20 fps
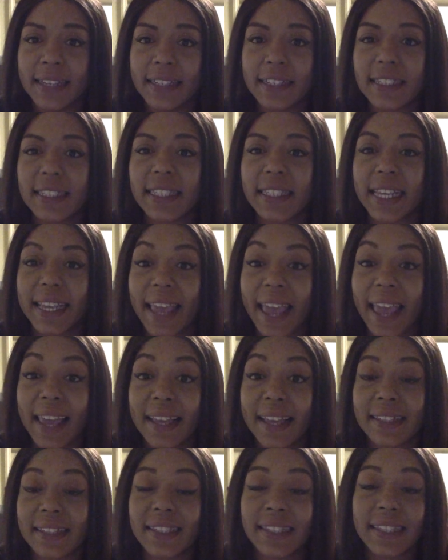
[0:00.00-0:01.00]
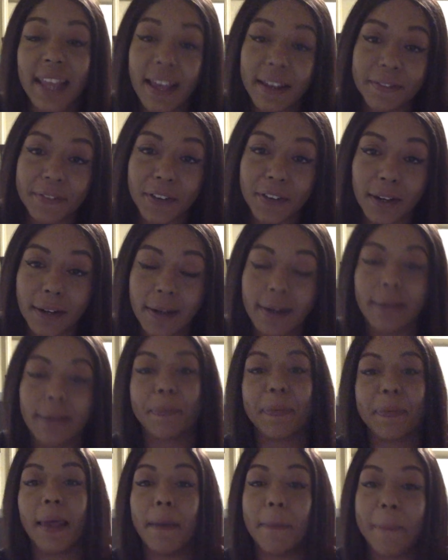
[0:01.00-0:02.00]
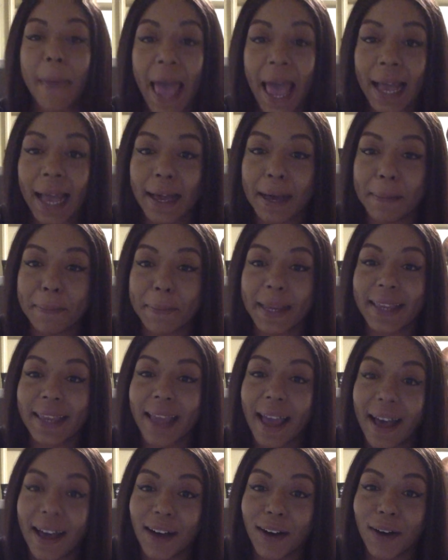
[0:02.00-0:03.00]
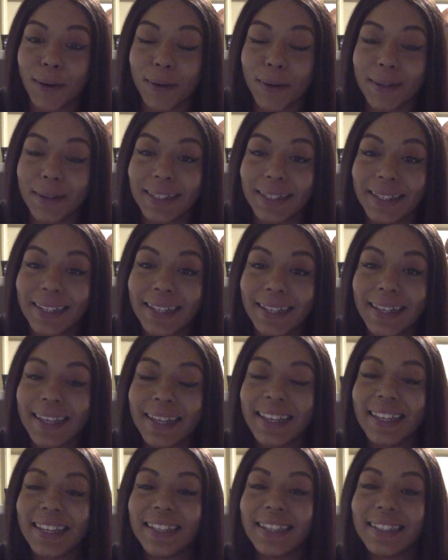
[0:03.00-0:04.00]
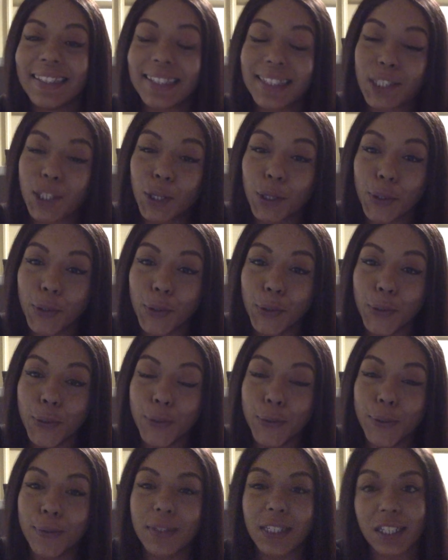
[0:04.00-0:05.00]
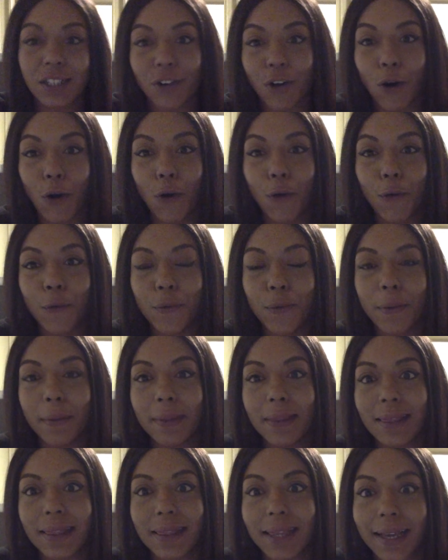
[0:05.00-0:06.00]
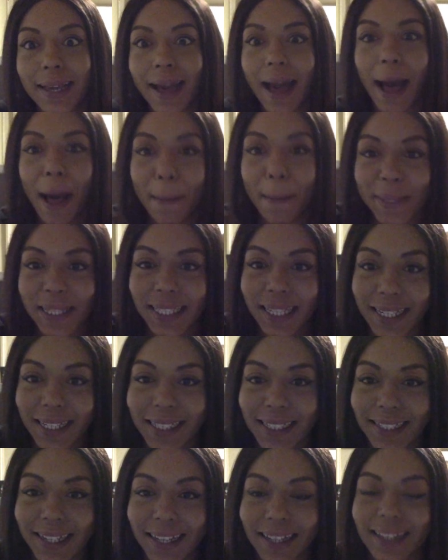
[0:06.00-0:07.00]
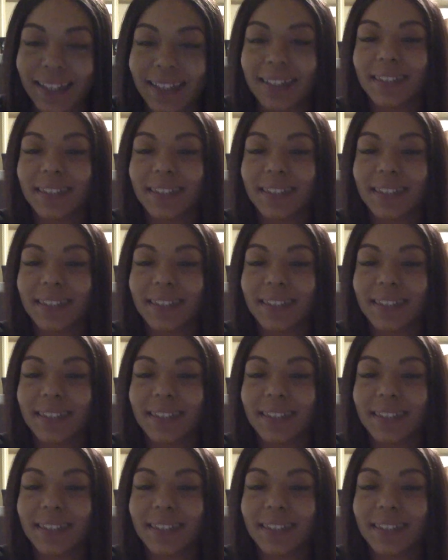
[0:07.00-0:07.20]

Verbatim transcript: just in case. Never a backup account to troll the competition.